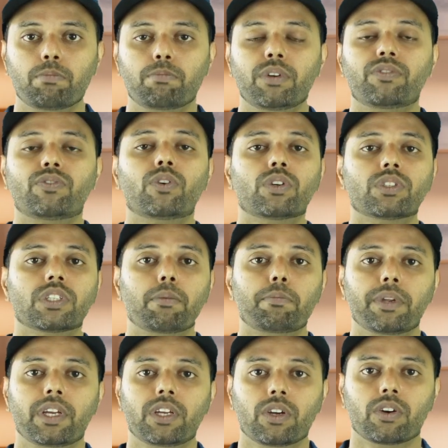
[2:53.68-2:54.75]
Before
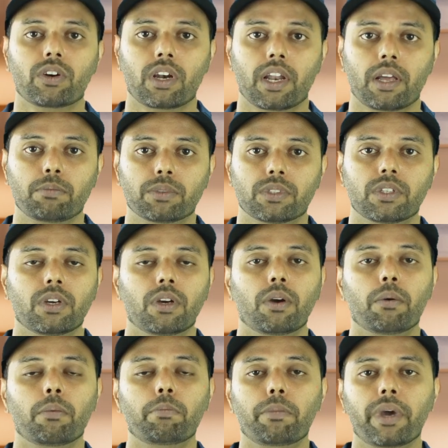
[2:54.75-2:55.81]
submitting your claims,
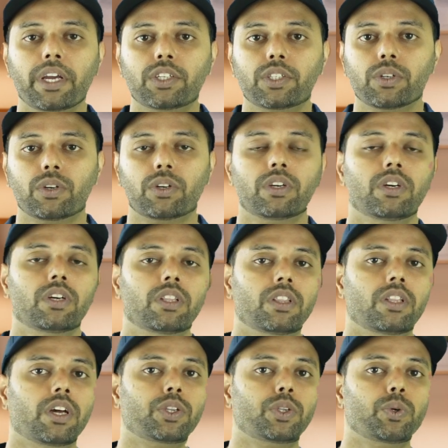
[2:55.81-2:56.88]
make sure
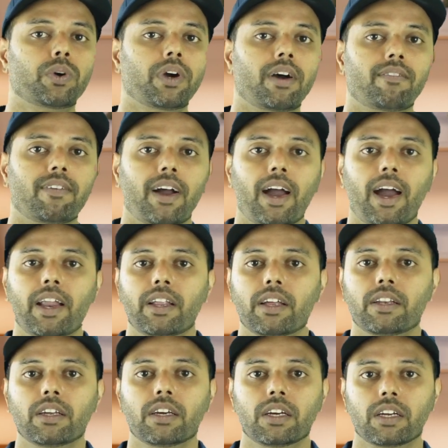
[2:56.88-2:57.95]
that you have
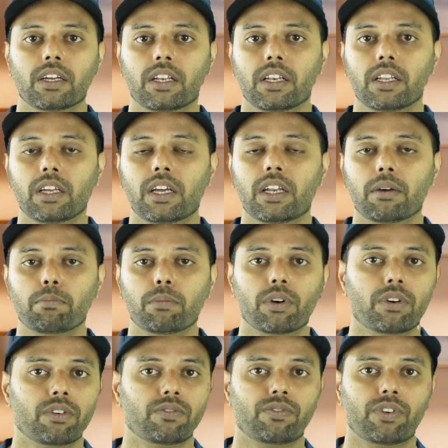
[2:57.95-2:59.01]
added CLIA
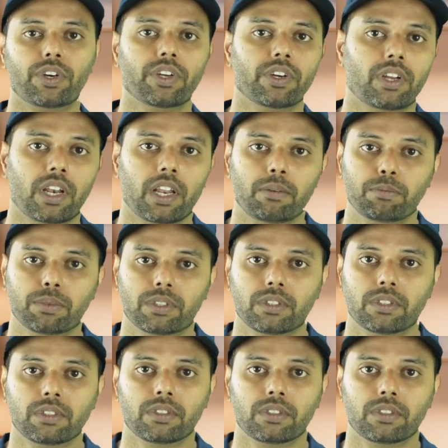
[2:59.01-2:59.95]
number for your claims.